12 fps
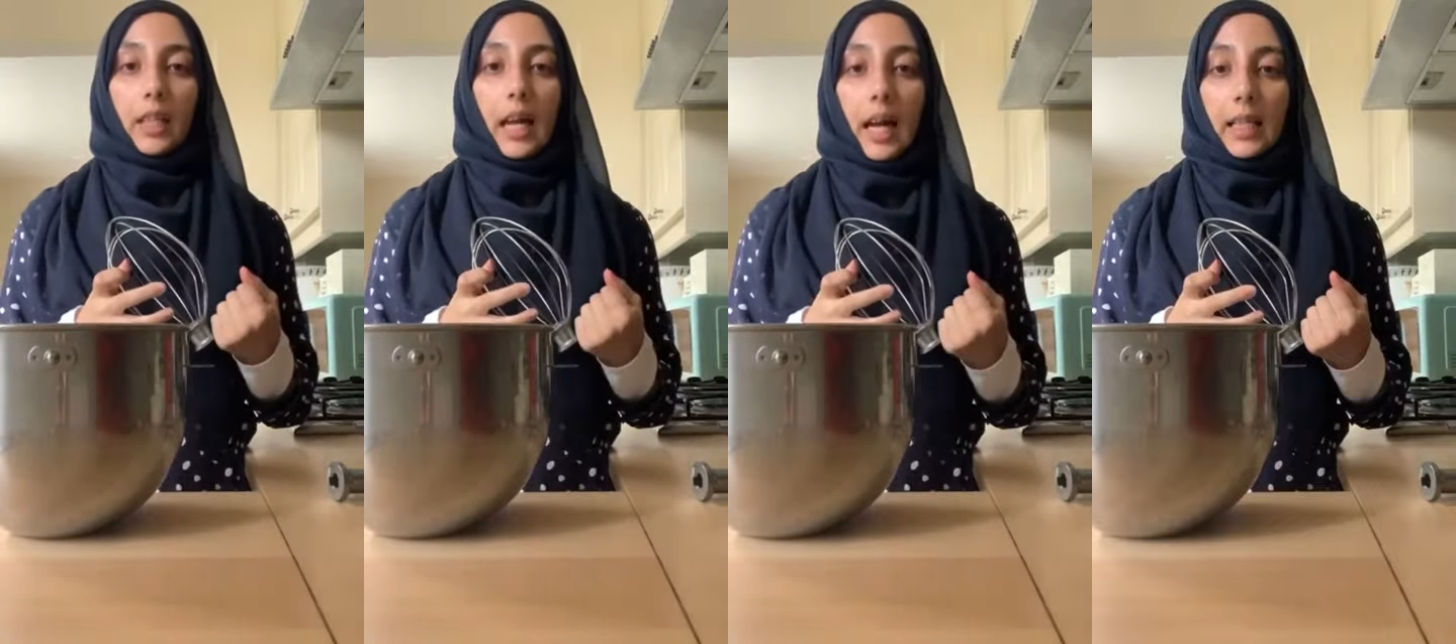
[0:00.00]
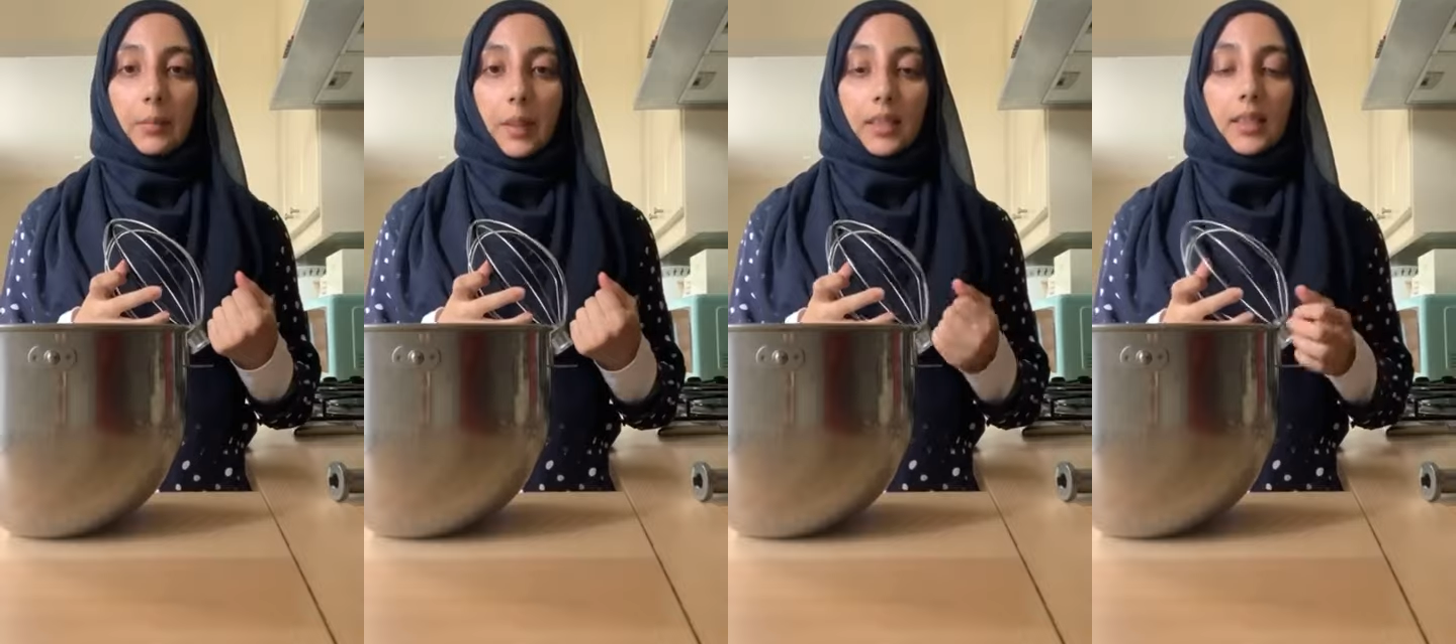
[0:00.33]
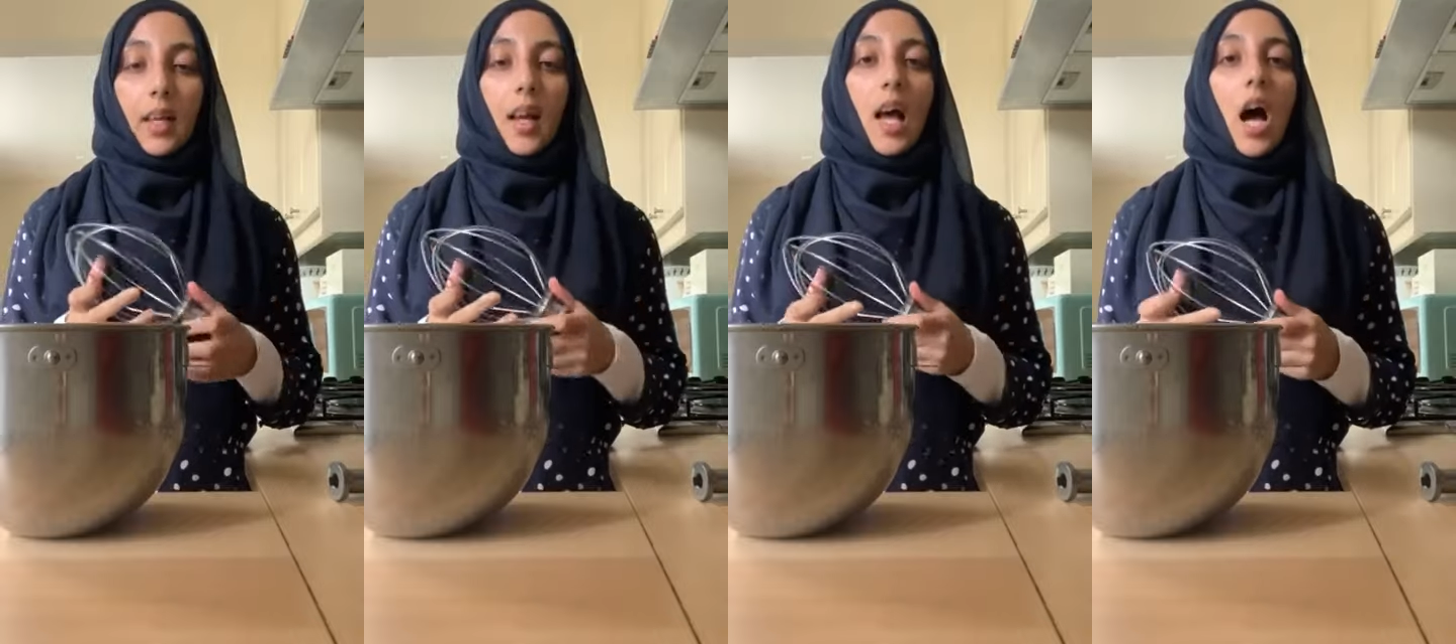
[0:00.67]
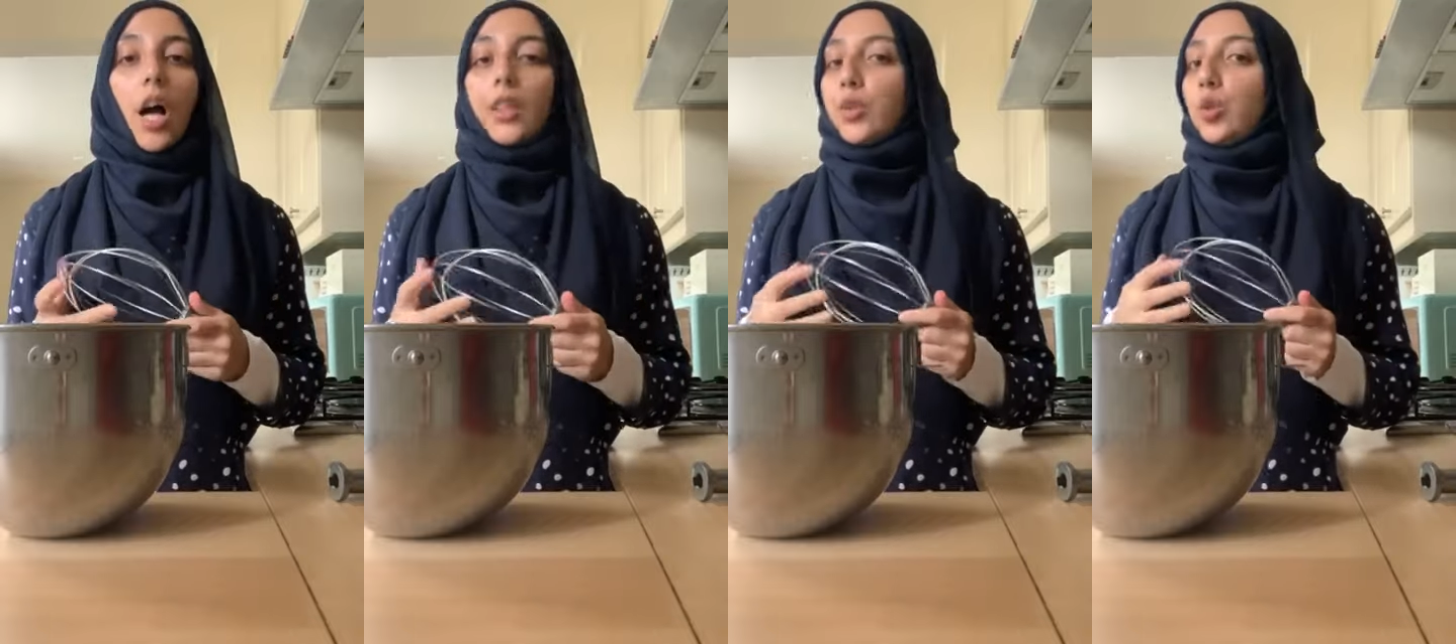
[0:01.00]
hand mixer.
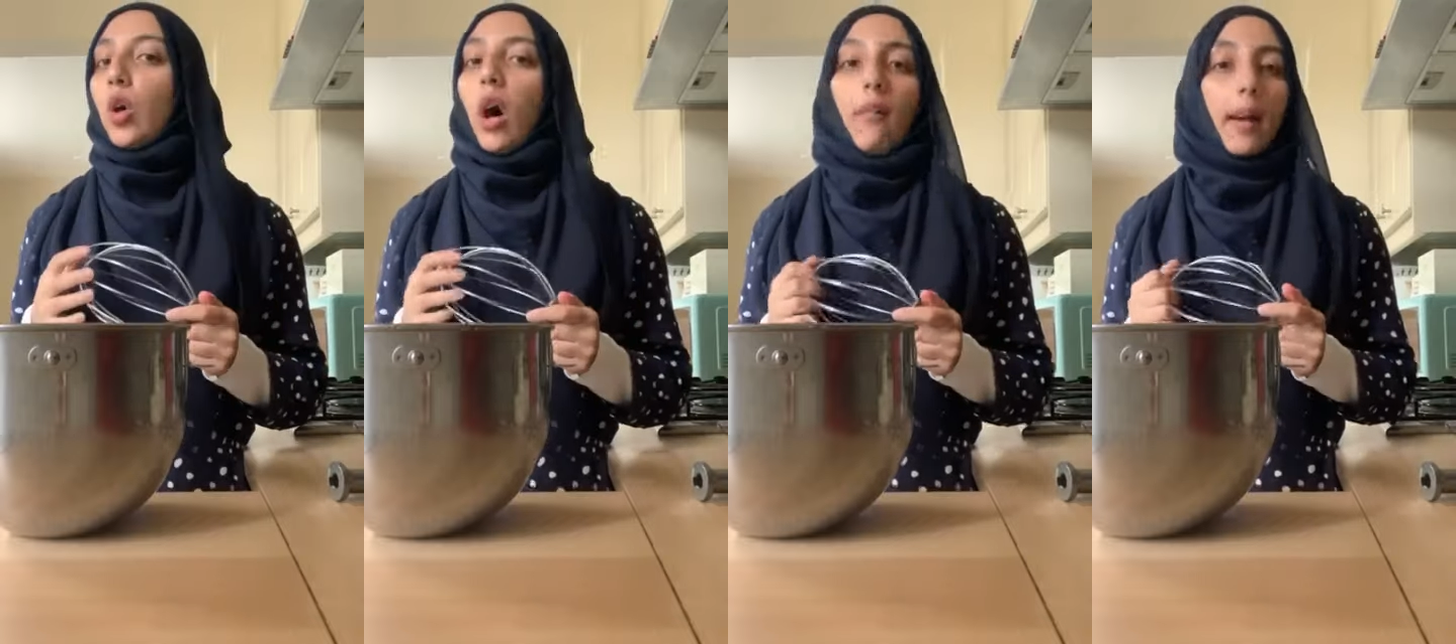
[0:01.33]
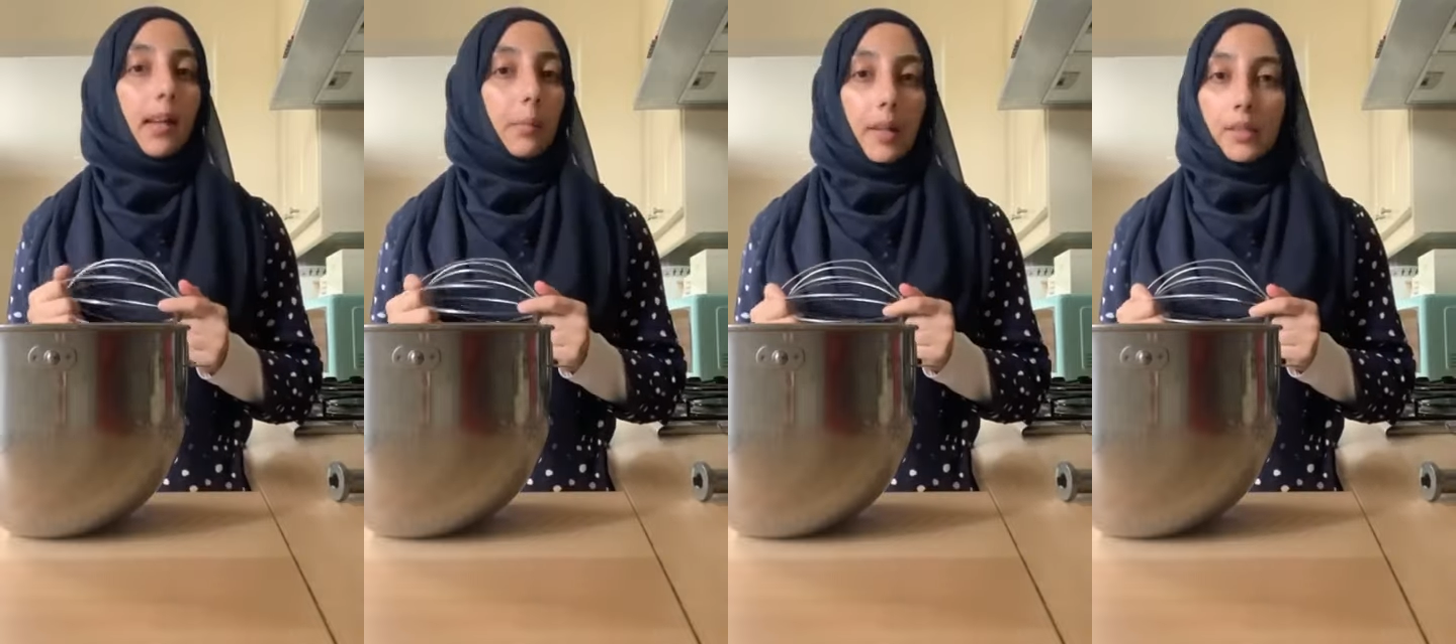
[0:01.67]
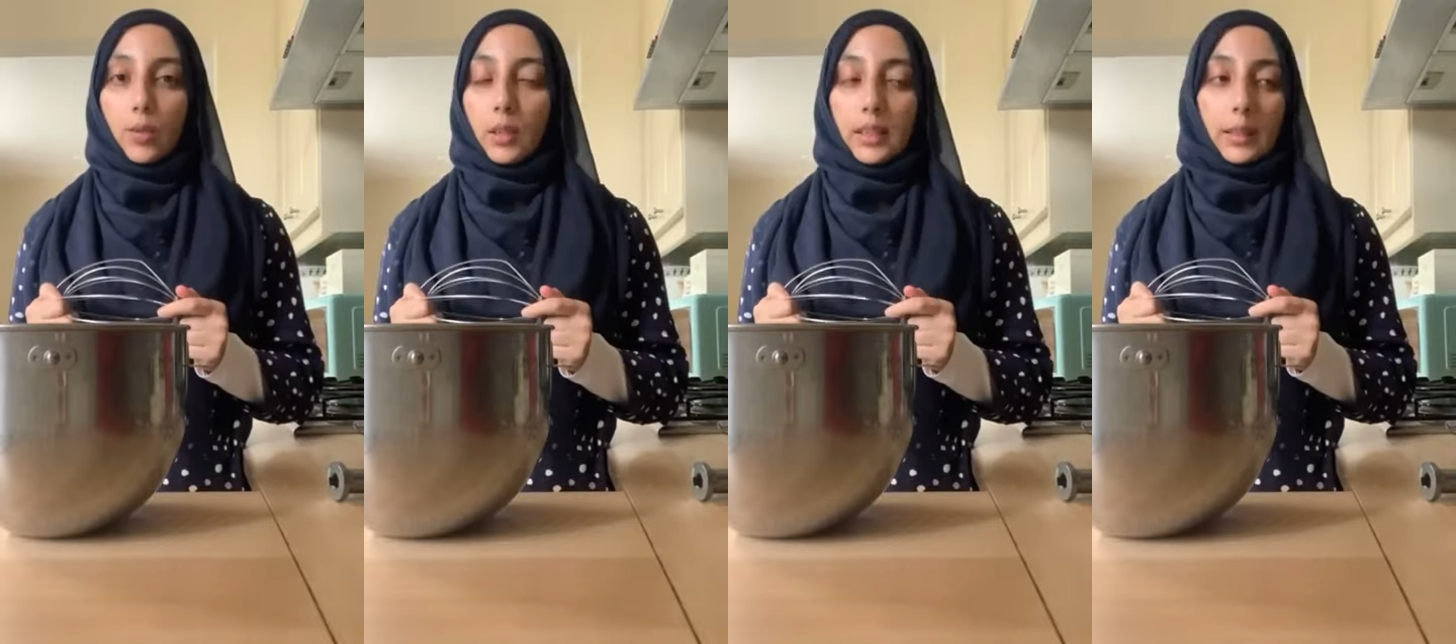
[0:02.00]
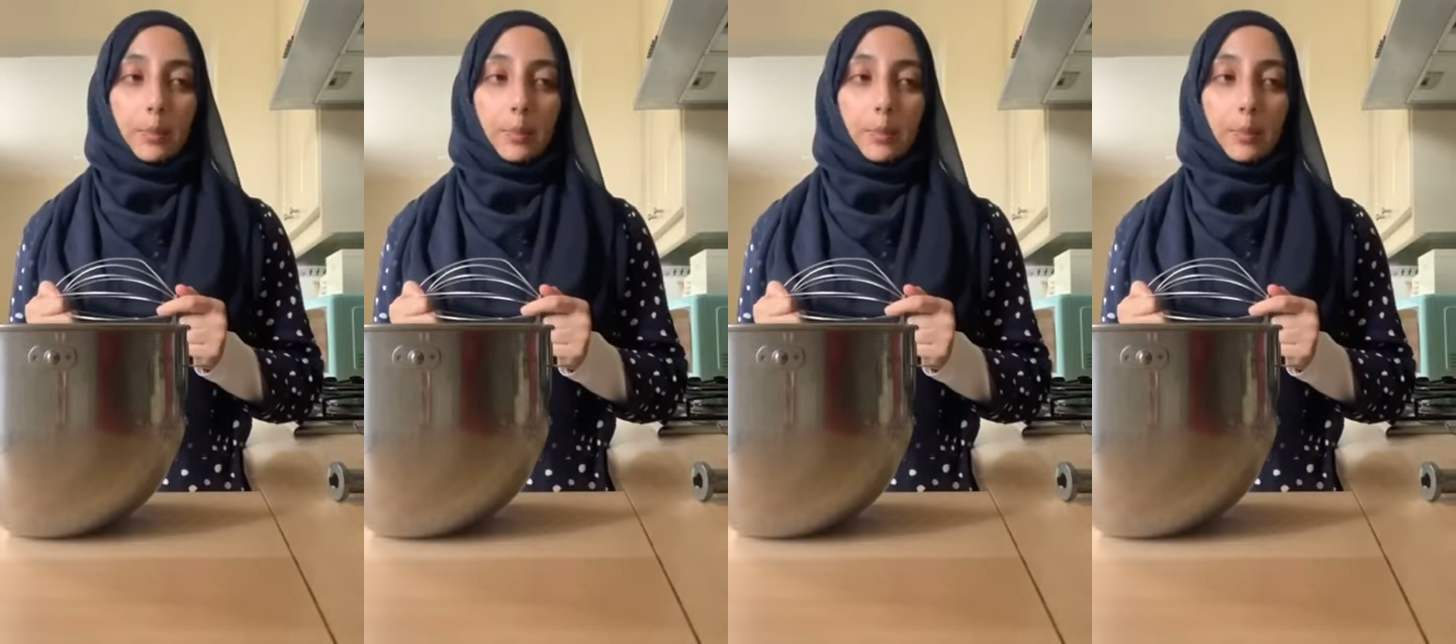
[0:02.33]
I do not recommend doing this